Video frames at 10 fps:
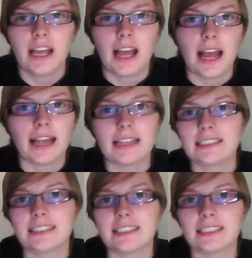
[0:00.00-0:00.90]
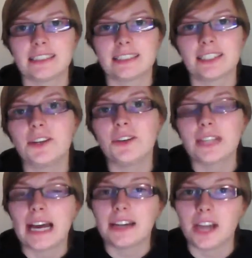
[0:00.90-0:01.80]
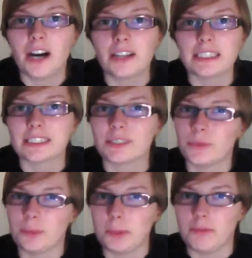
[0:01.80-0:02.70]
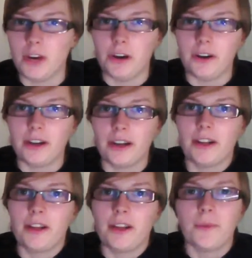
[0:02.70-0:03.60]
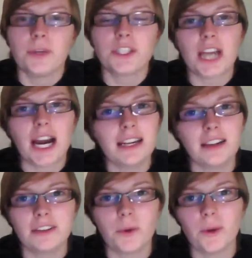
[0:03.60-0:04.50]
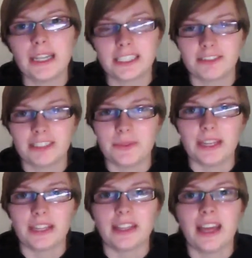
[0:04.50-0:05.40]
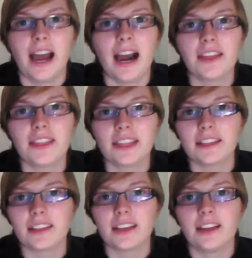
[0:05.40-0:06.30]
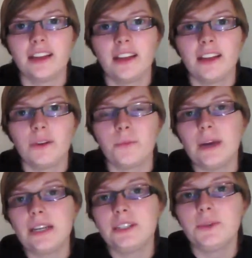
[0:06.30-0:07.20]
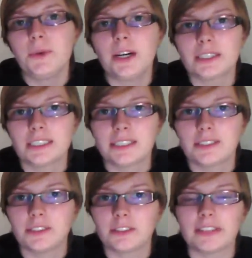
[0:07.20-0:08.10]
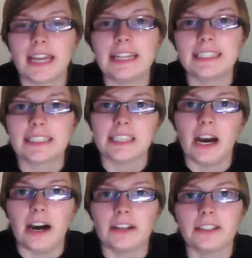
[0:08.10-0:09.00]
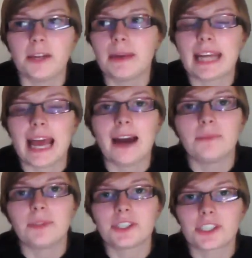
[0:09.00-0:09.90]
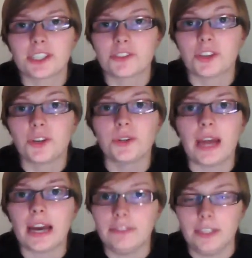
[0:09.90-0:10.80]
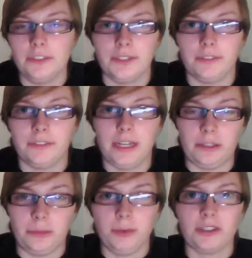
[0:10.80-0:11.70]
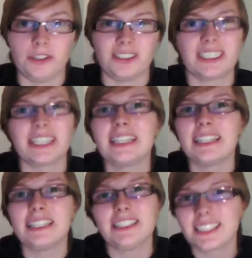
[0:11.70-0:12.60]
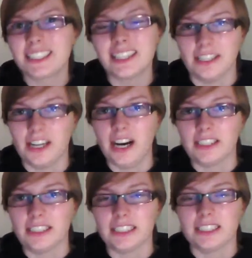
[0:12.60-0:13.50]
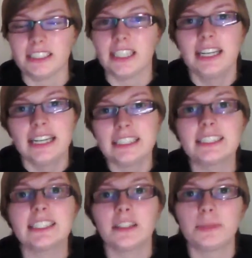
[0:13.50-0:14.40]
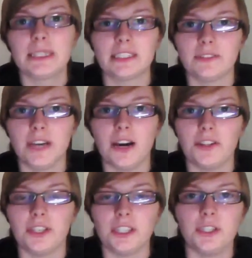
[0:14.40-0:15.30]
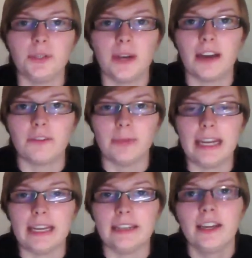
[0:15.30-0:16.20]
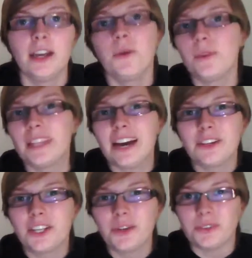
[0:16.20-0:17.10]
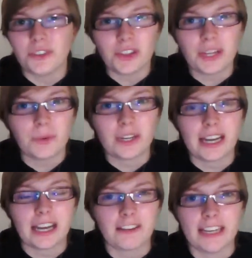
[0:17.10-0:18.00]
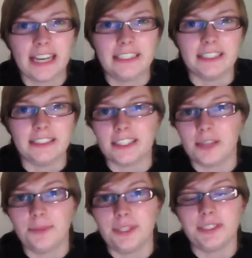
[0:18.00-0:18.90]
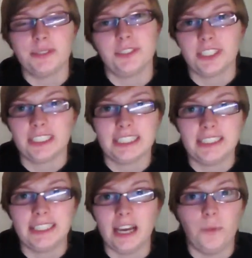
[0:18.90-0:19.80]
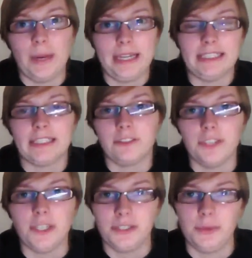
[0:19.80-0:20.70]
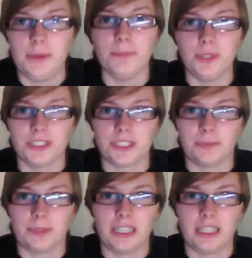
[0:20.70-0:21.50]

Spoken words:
and to call that an artist would be wrong, which I don't quite agree with. I think that when you are still creating the art, no matter how much control you have over the final product, you're still an artist. It's still a piece of art that you have made. Without you, nothing would get created. The computer would just sit there waiting for you to input something.